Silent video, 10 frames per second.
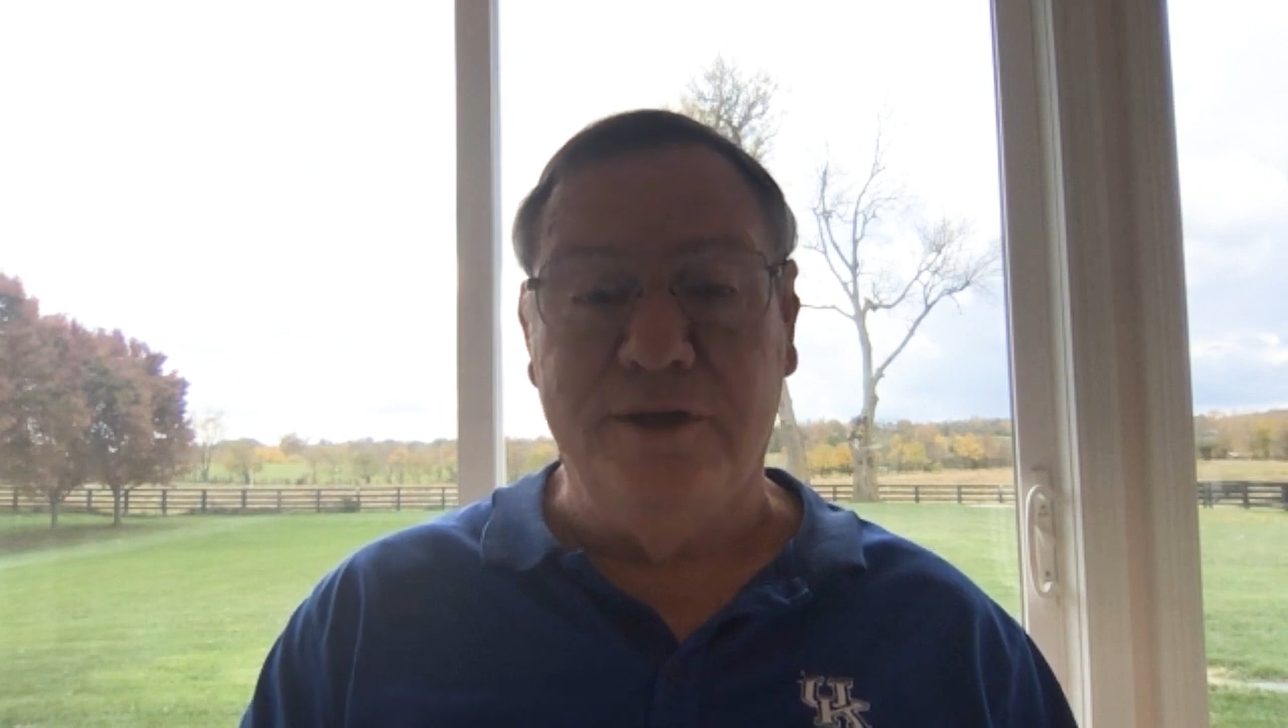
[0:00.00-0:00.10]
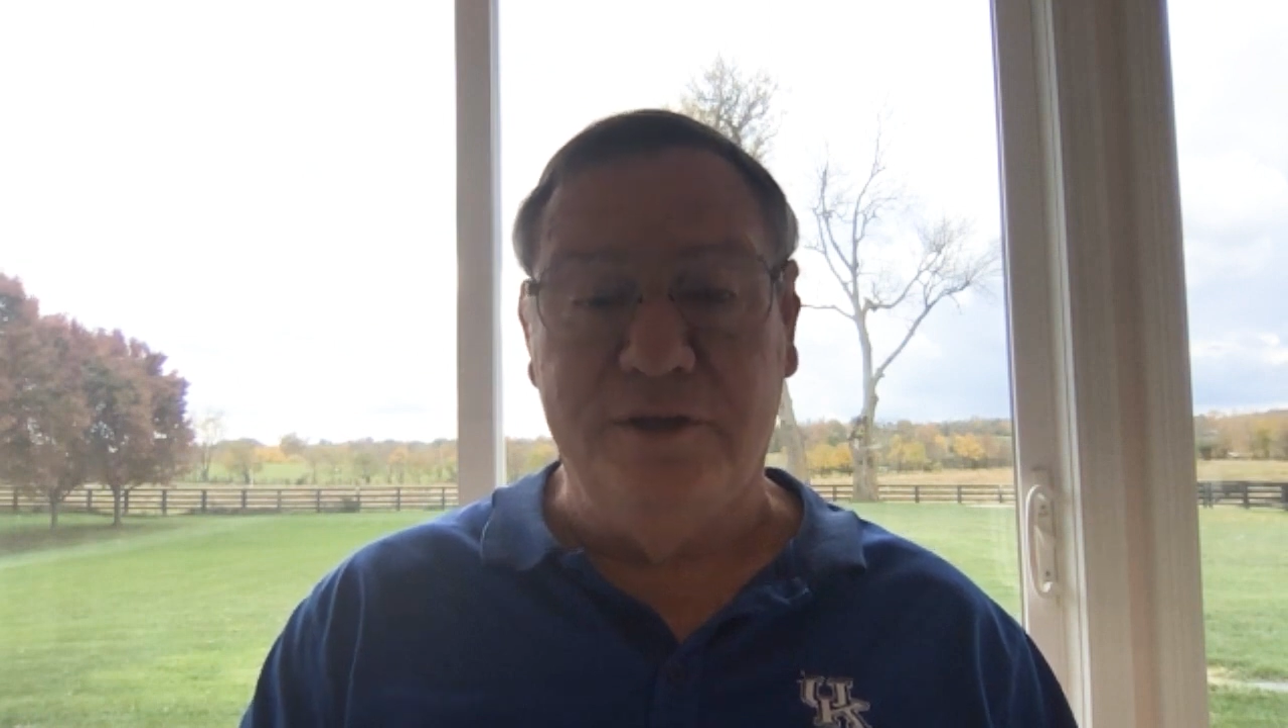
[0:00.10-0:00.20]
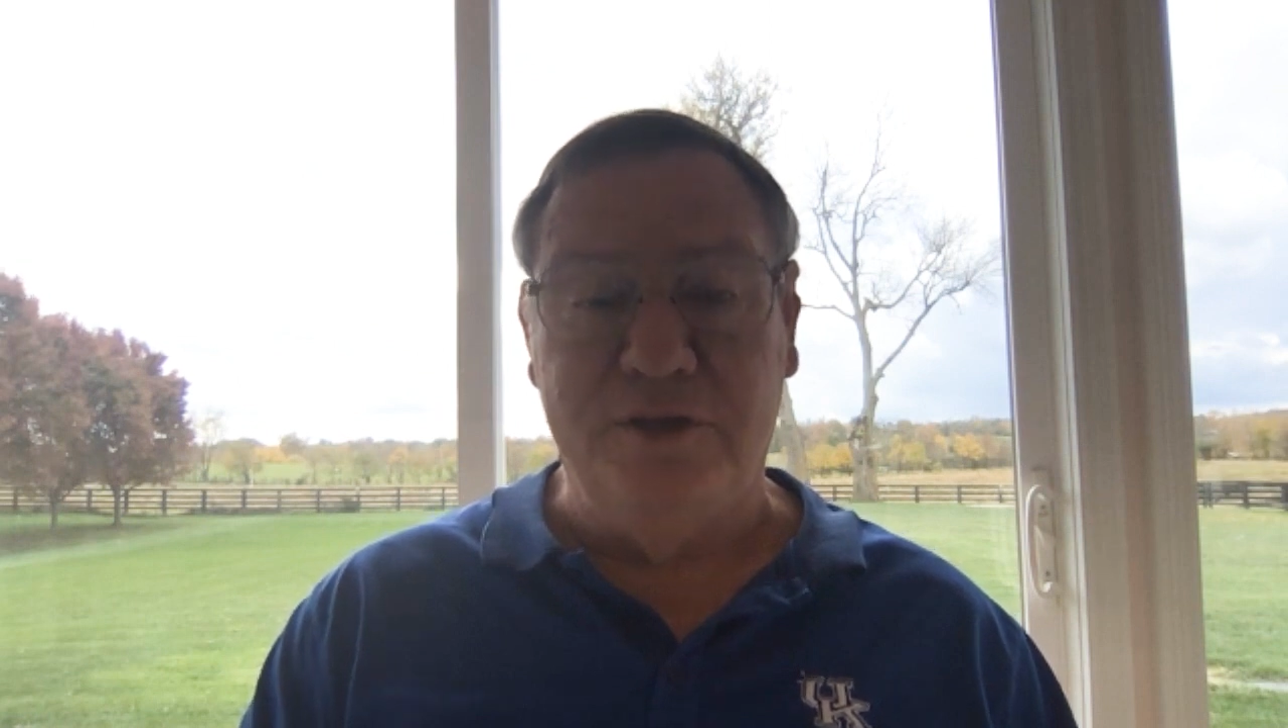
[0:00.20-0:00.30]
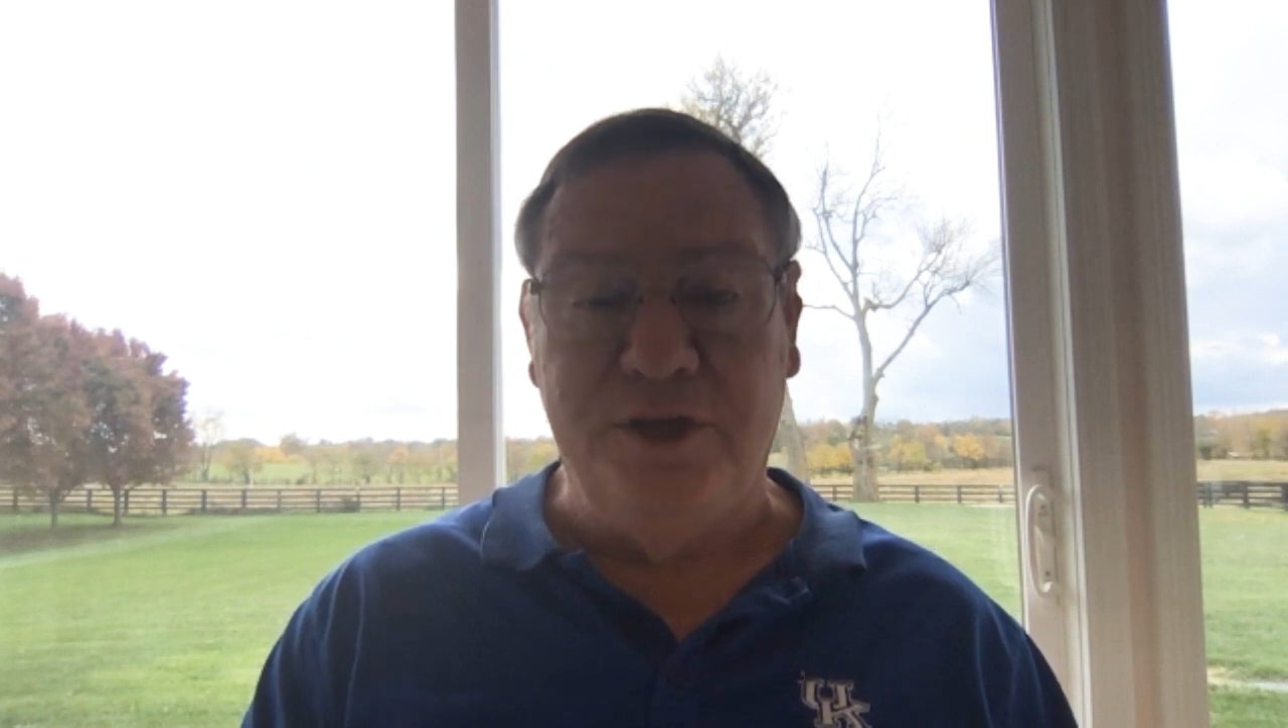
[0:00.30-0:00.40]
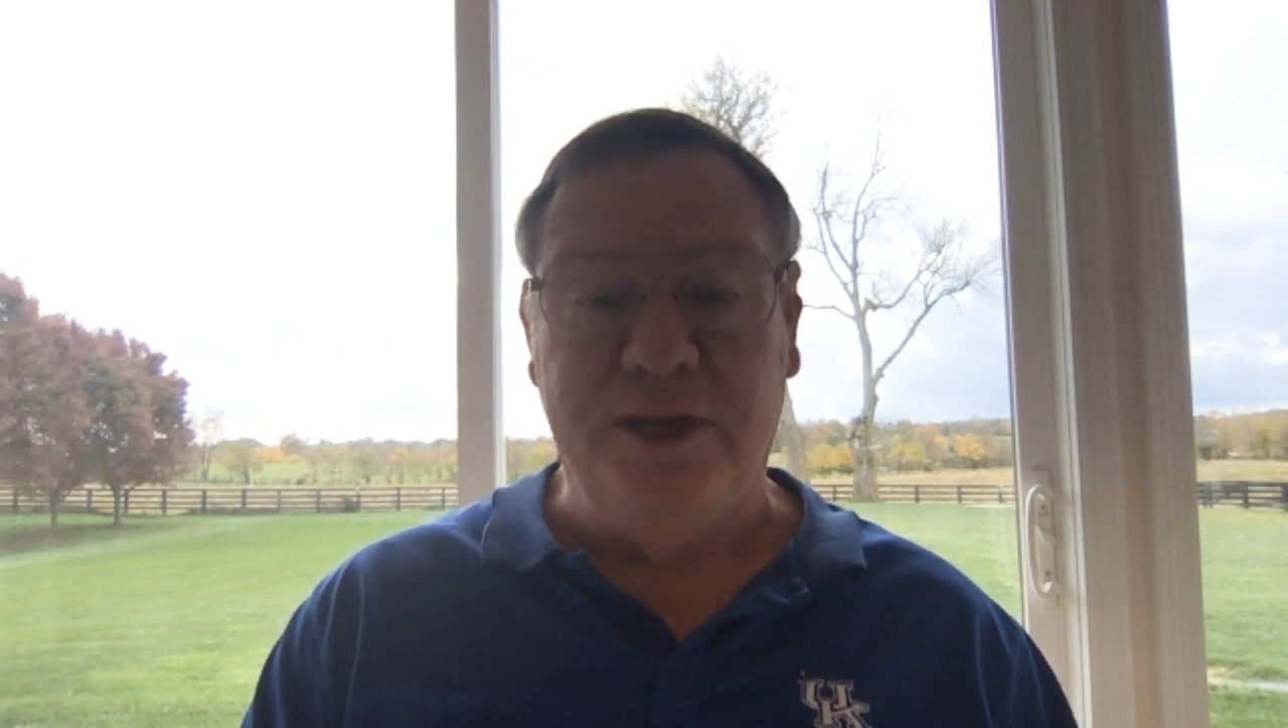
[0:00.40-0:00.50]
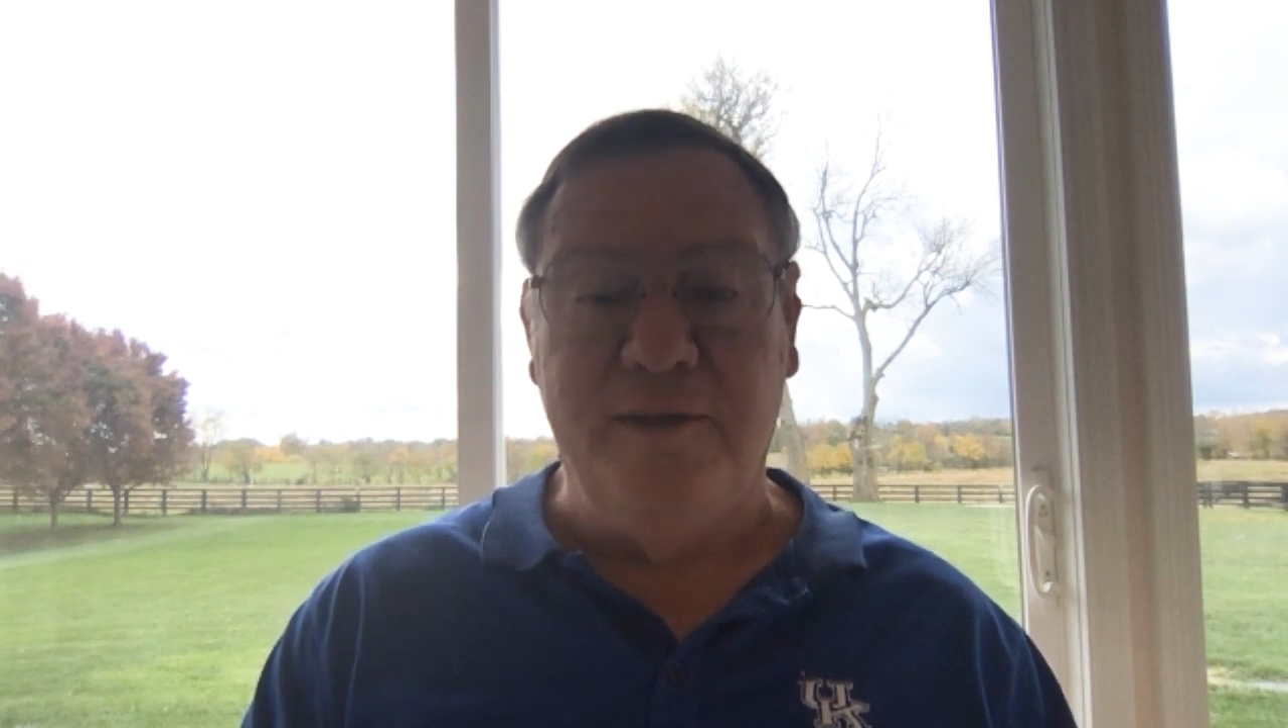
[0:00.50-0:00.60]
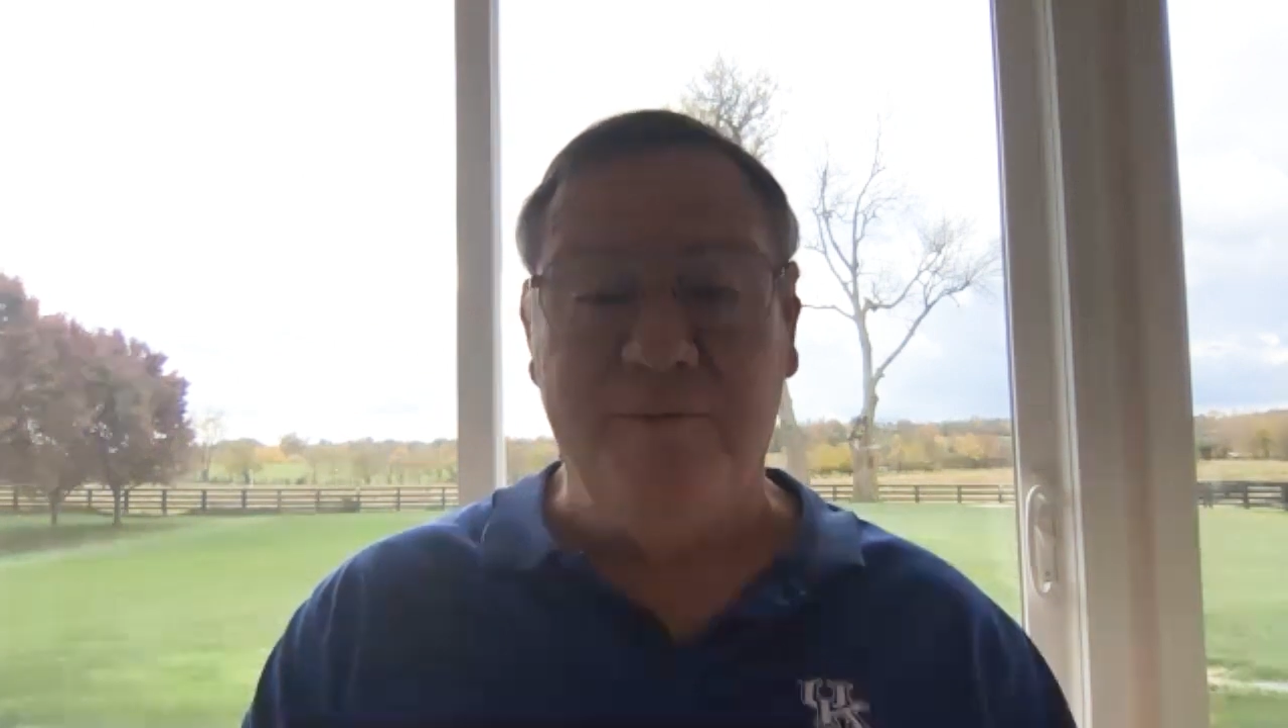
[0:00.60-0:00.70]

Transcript: and she came